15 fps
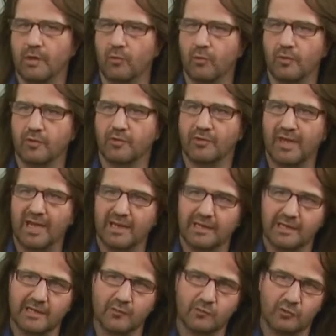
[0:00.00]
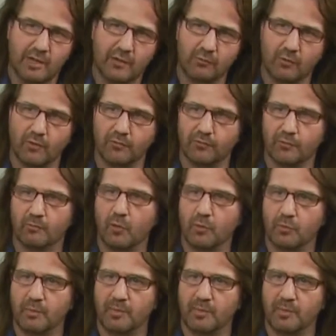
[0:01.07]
or is that like a general for most